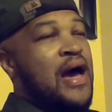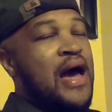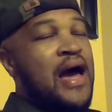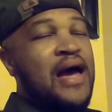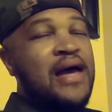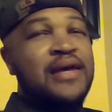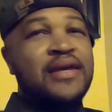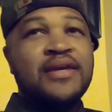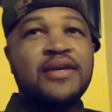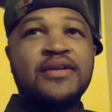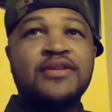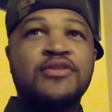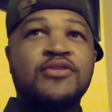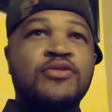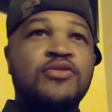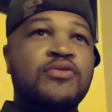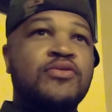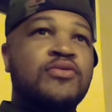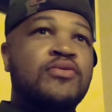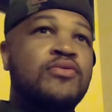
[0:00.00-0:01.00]
I get
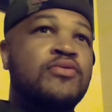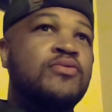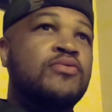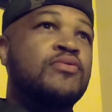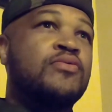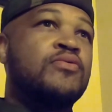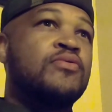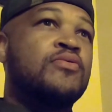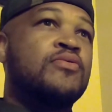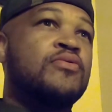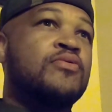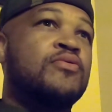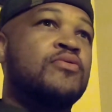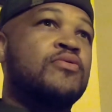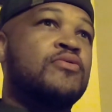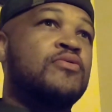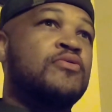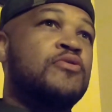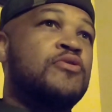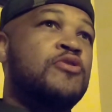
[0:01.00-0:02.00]
to
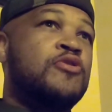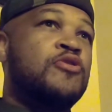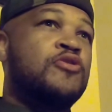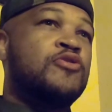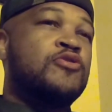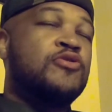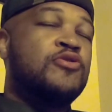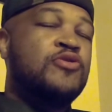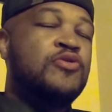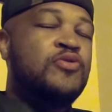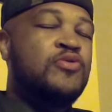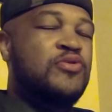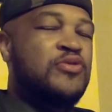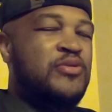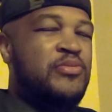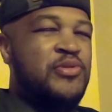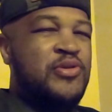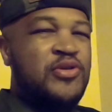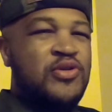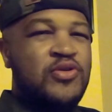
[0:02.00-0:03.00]
do
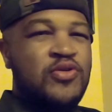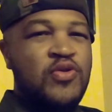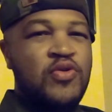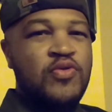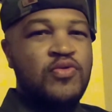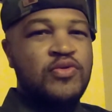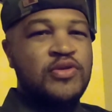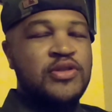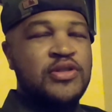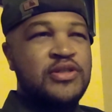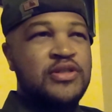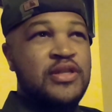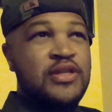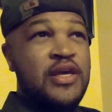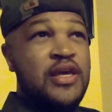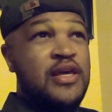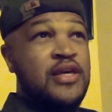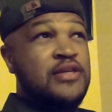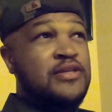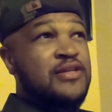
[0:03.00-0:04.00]
some of the coolest
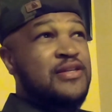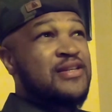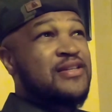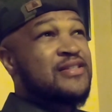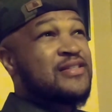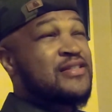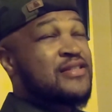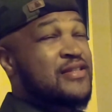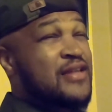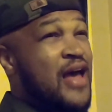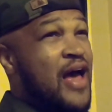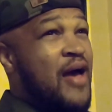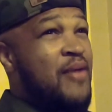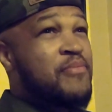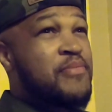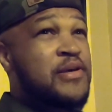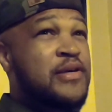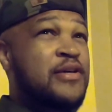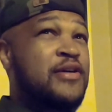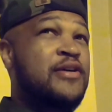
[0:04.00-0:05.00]
things, and it's
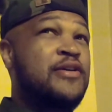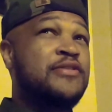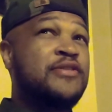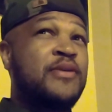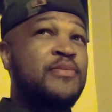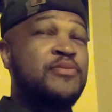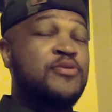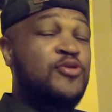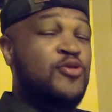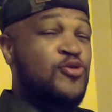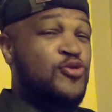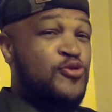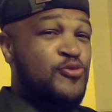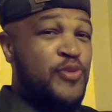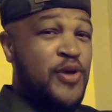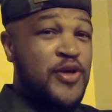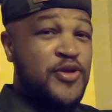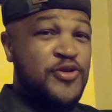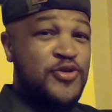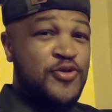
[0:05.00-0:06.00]
not because I'm so
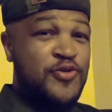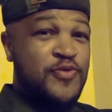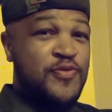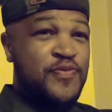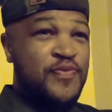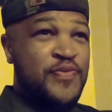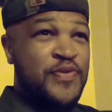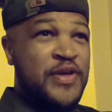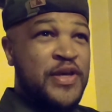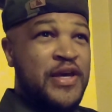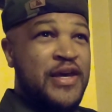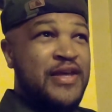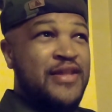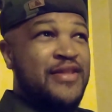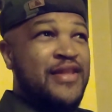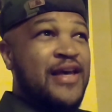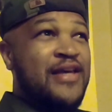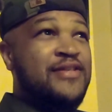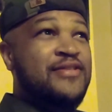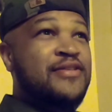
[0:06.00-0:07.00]
special.
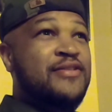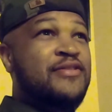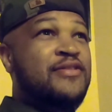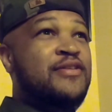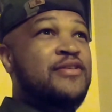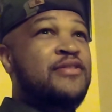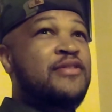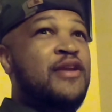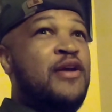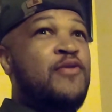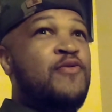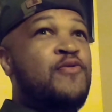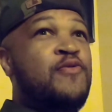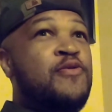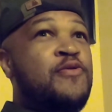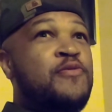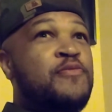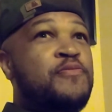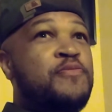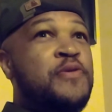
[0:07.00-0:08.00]
That's the thing that I
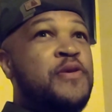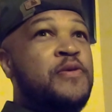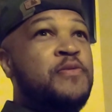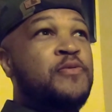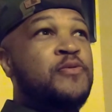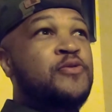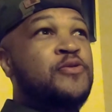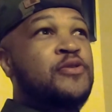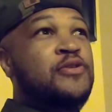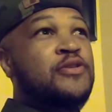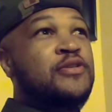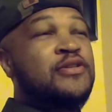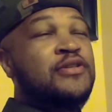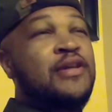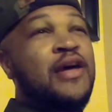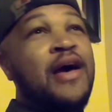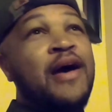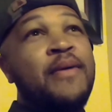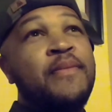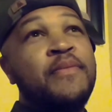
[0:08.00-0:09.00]
want people to
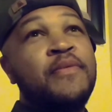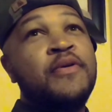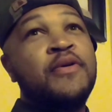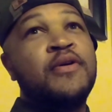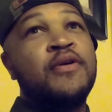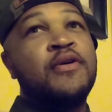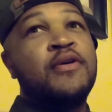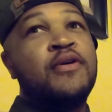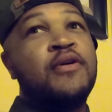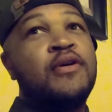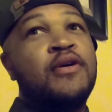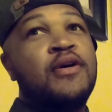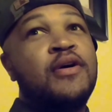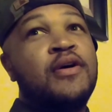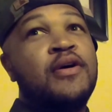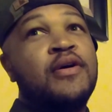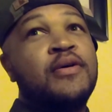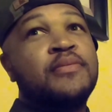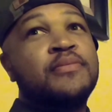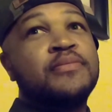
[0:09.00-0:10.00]
stop
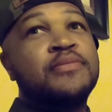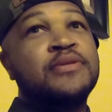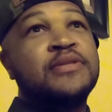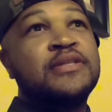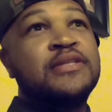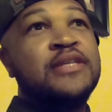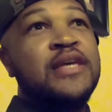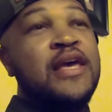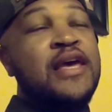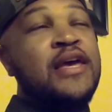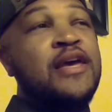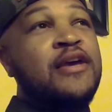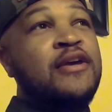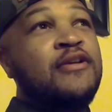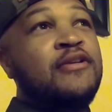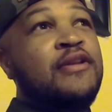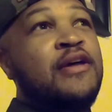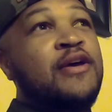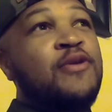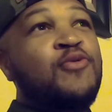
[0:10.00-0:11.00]

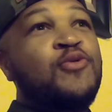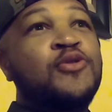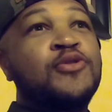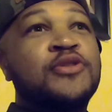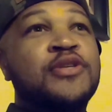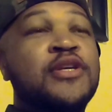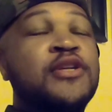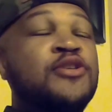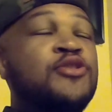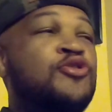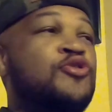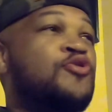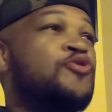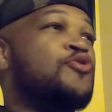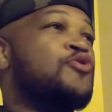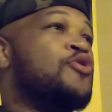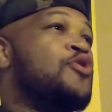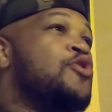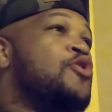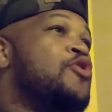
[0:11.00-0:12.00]
saying, like, well, Dennis, you